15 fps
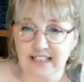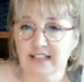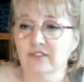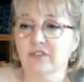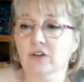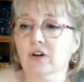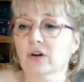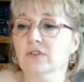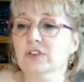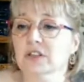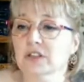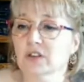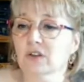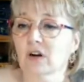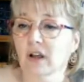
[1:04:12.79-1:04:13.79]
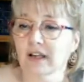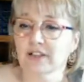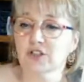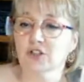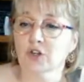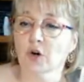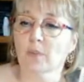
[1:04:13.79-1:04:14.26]
If you go to the online
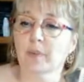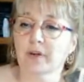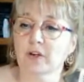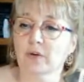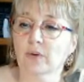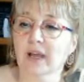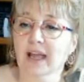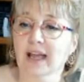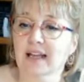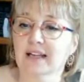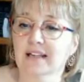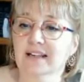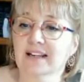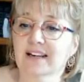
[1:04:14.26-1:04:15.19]
shop, you can